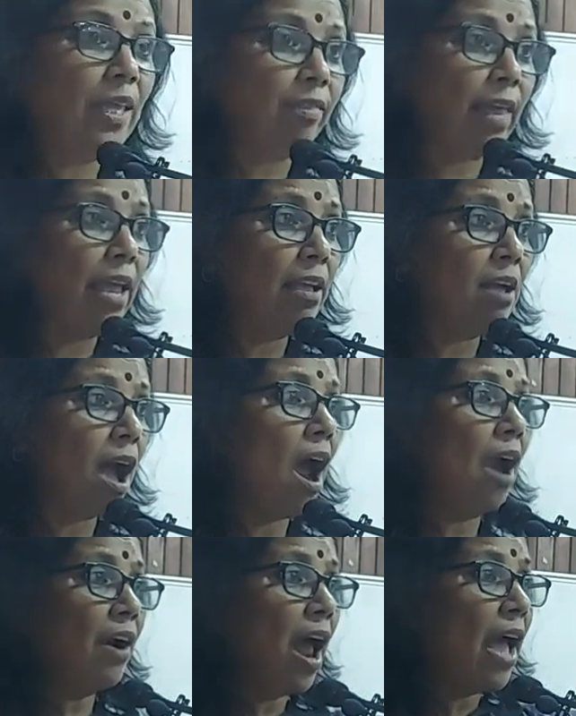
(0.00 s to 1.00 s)
we think
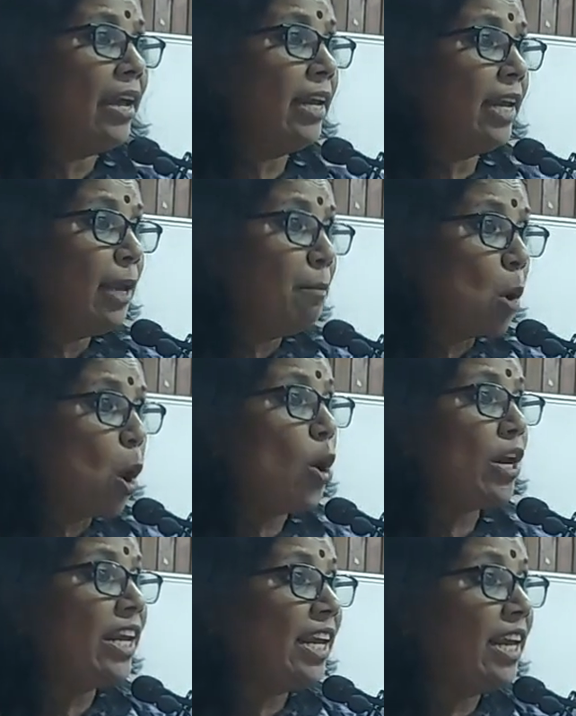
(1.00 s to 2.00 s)
are highly
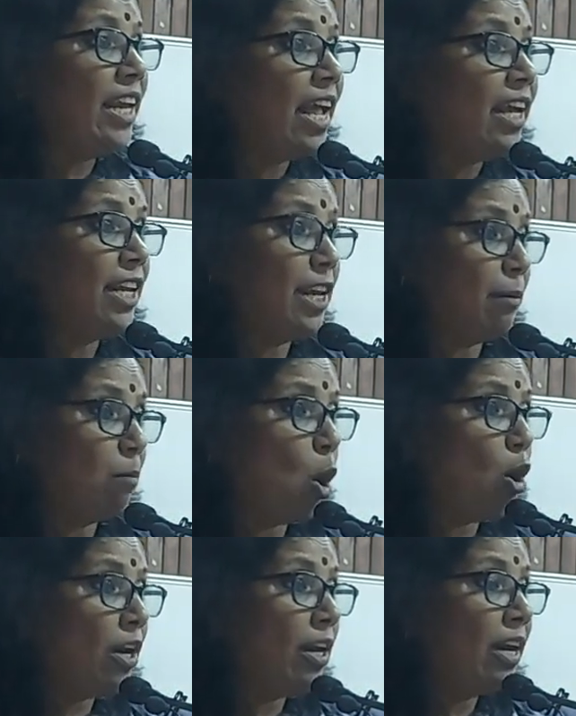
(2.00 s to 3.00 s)
morally laden,
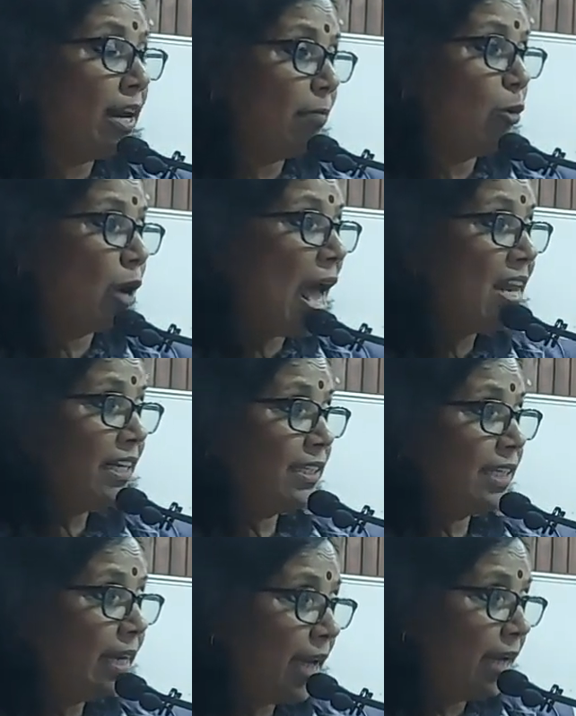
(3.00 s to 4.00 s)

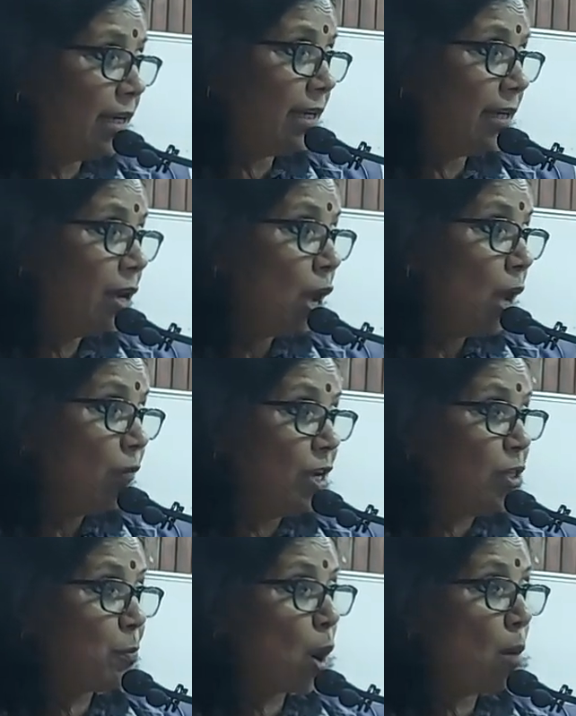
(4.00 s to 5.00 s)
morality laden,
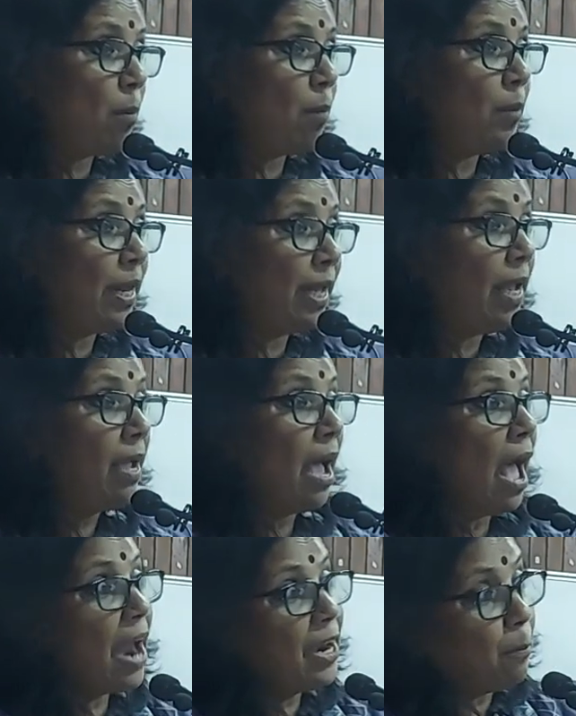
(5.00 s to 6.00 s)
which probably
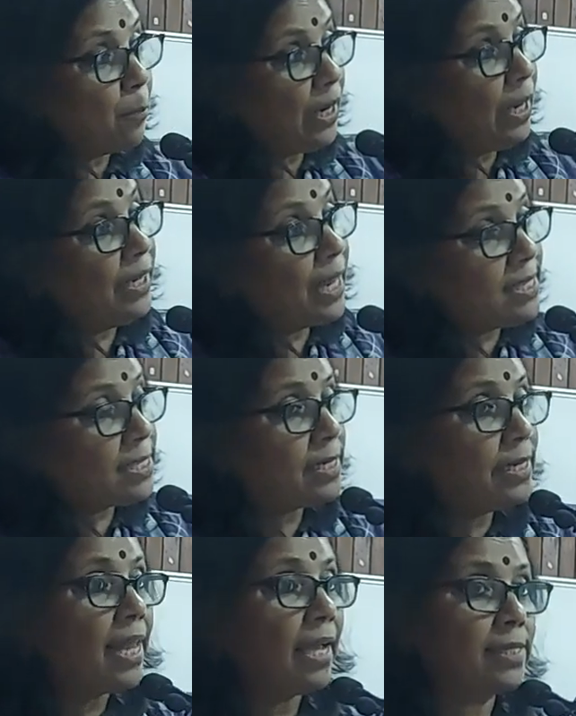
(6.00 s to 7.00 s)
had a
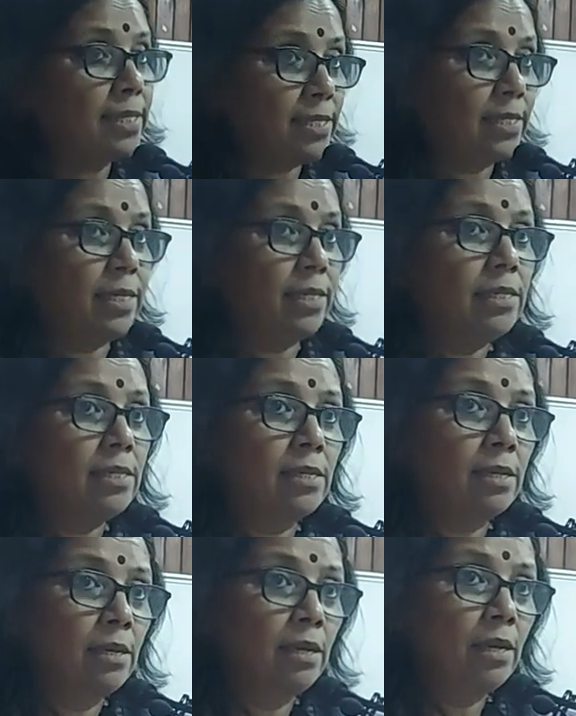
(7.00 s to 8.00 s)
predestined
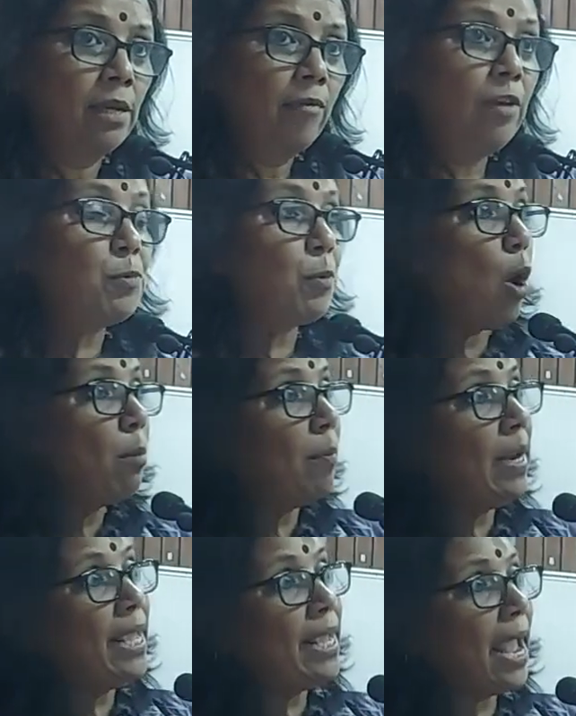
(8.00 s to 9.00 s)
existence, which
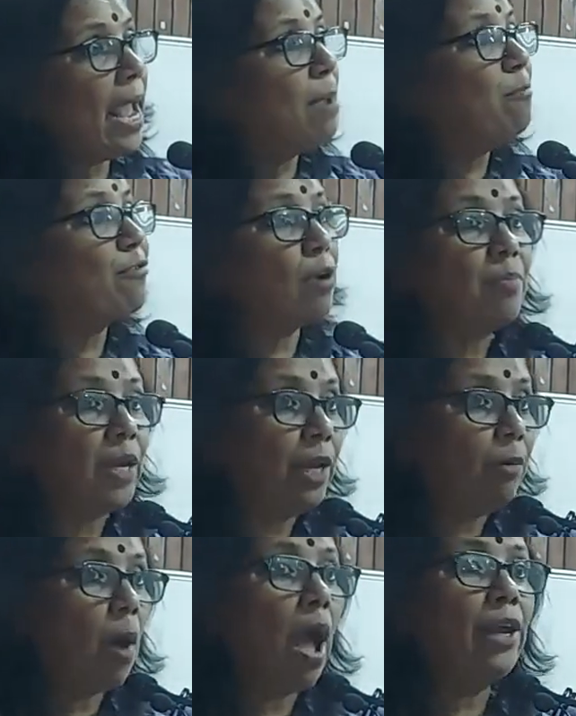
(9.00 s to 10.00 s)
probably came from the
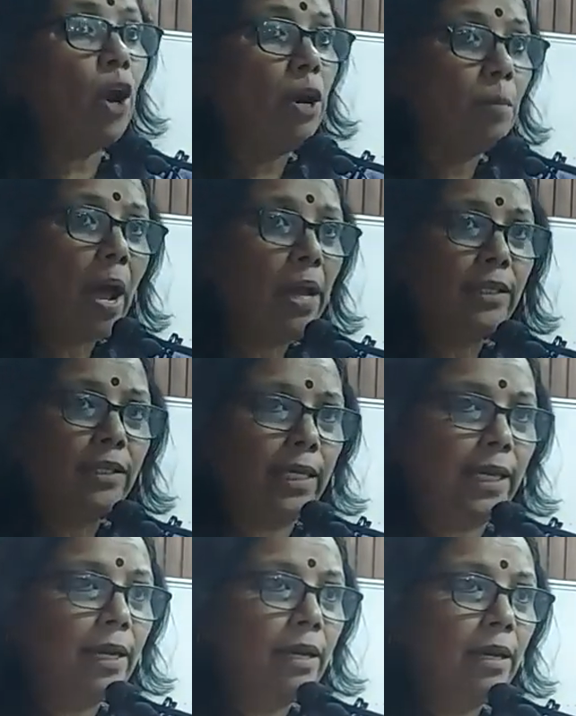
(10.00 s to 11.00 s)
Divine
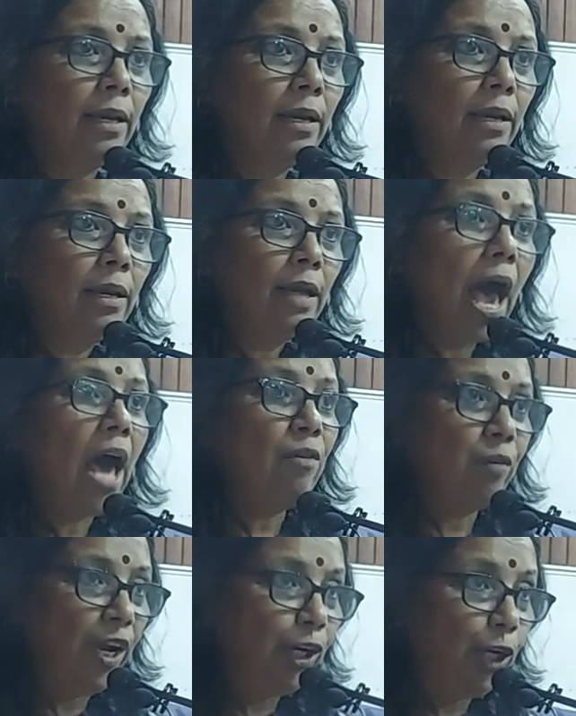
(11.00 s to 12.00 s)
Almighty,
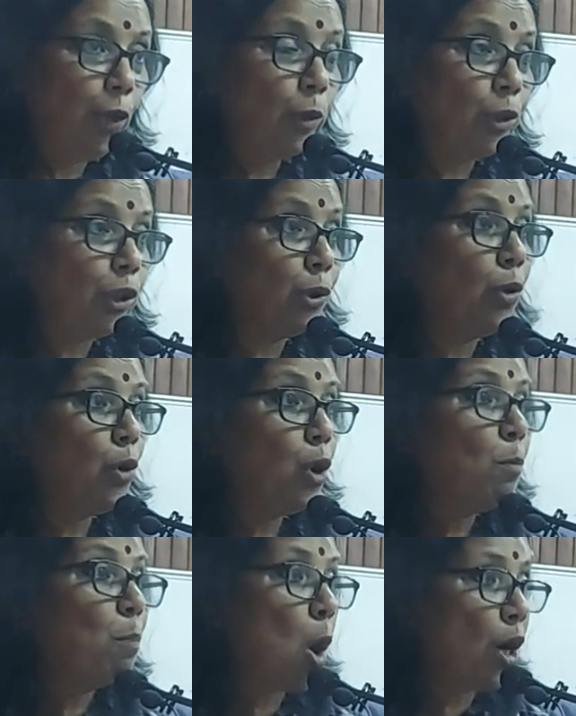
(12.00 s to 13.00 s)
are reduced to
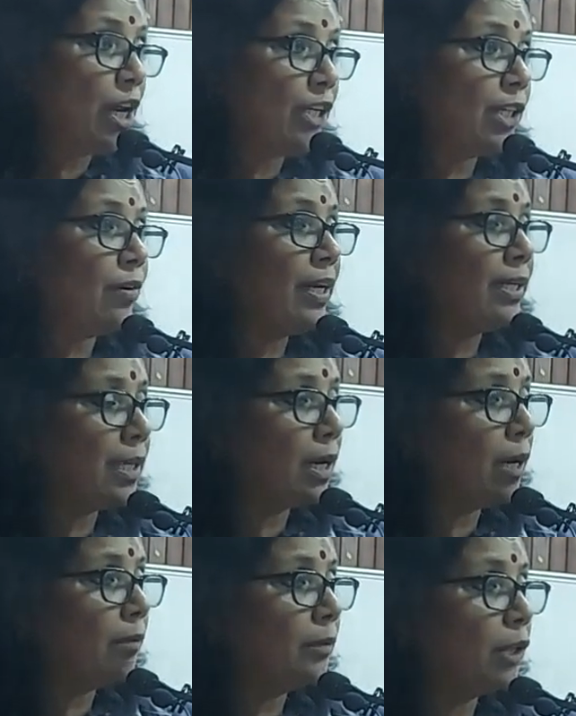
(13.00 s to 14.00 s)
monetary
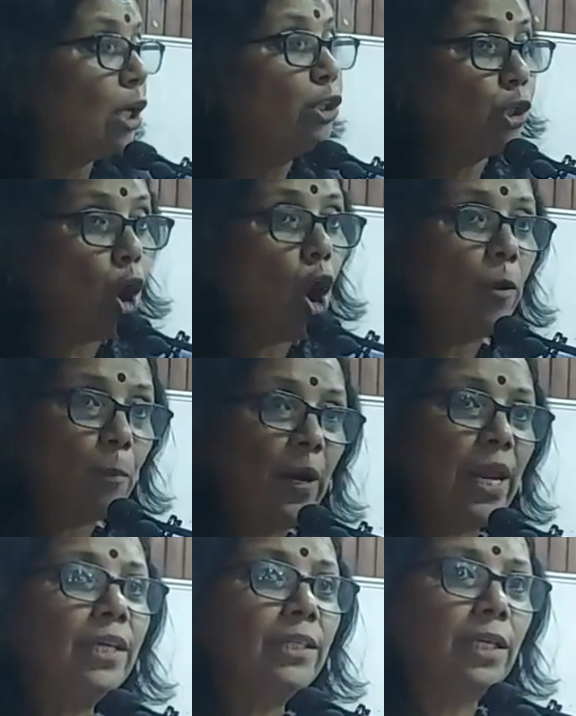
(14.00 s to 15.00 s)
terms, to
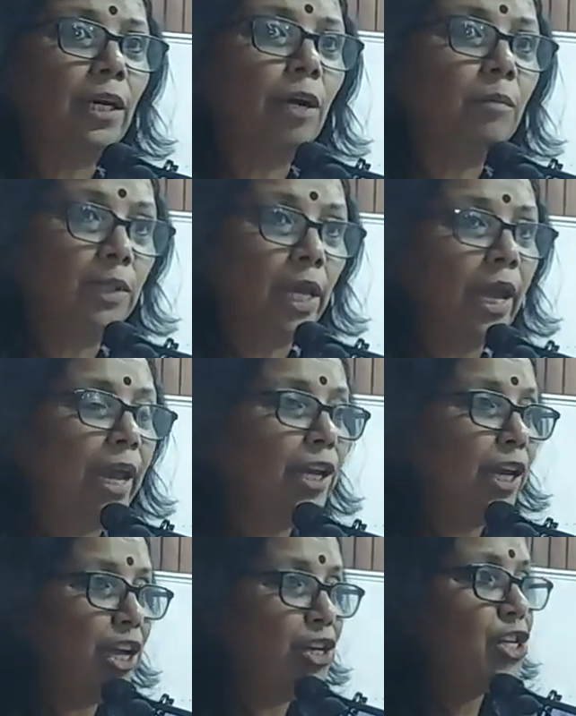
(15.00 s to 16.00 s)
corporate terms
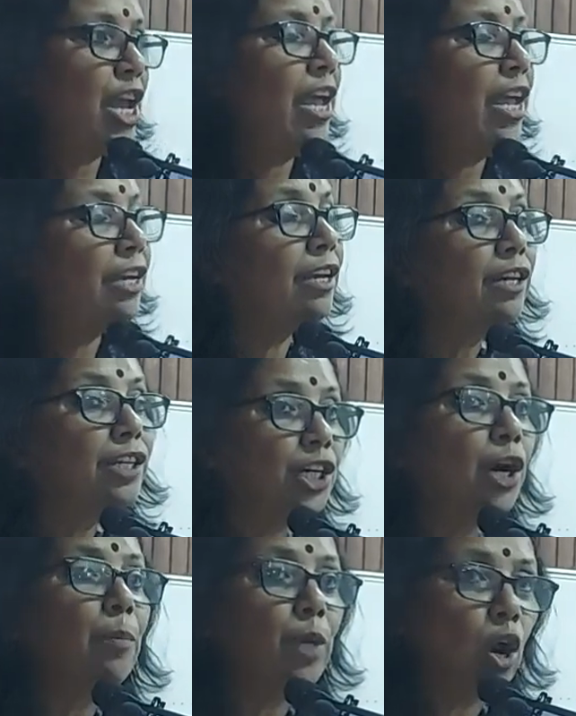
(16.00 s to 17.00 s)
in Nietzschean
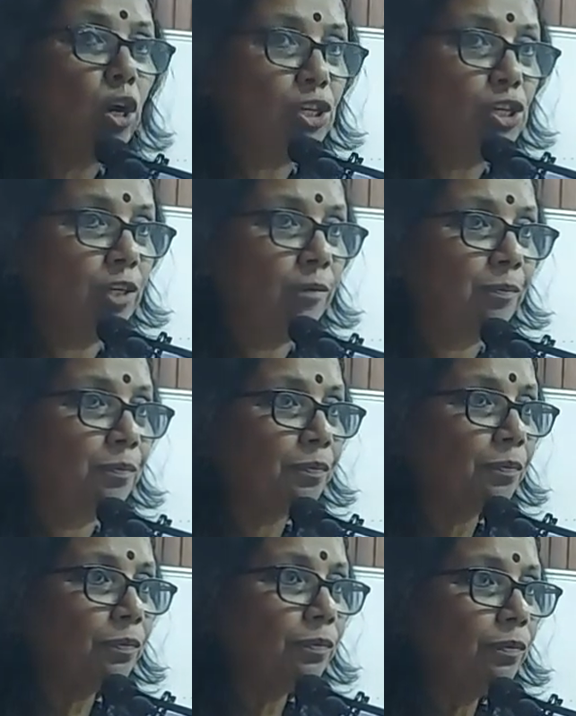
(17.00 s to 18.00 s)
terminology.
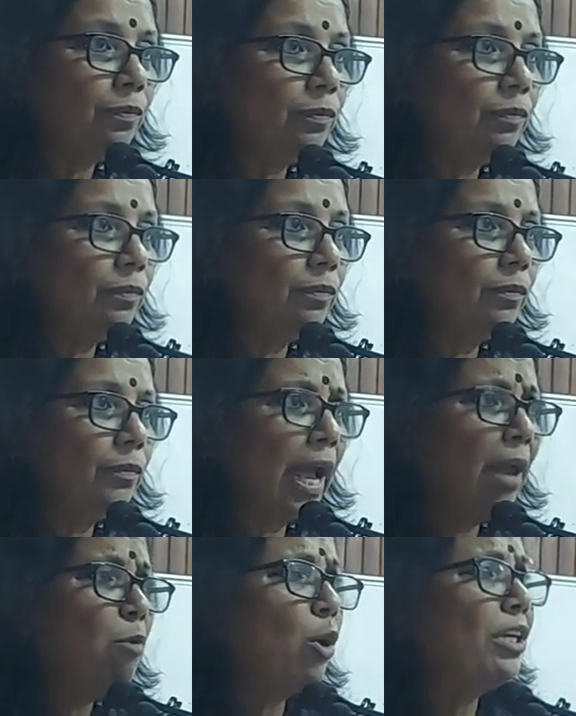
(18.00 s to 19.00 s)

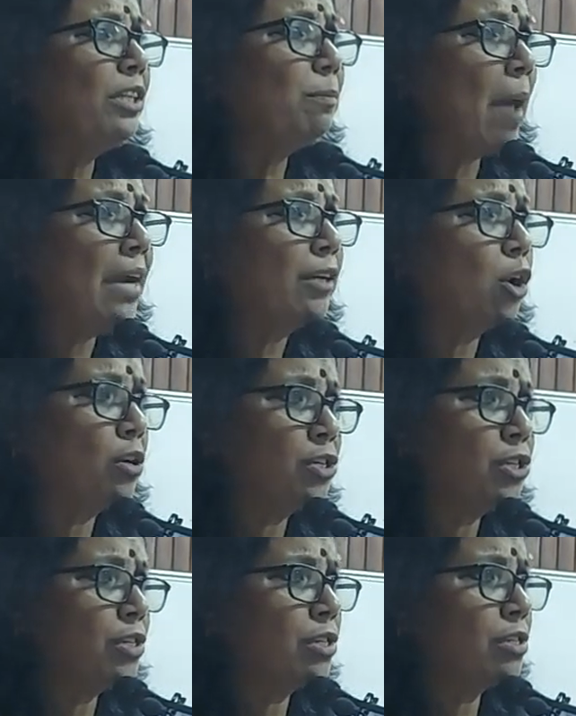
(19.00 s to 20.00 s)
And what is bad
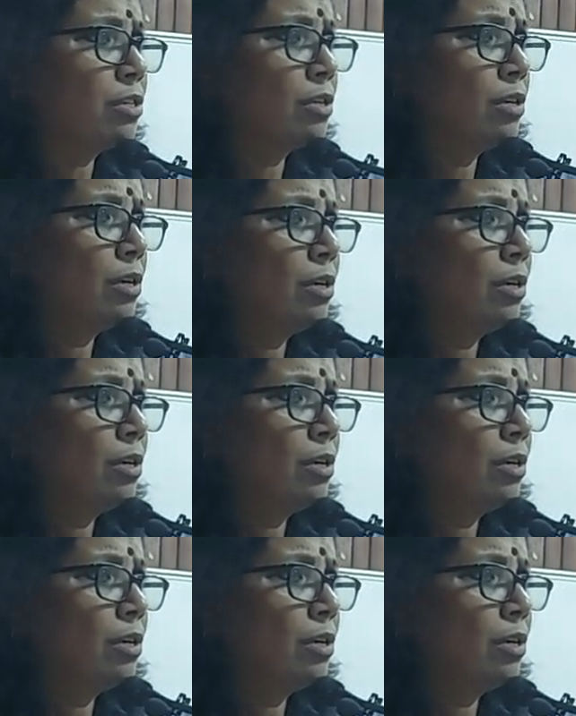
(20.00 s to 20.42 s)
conscience?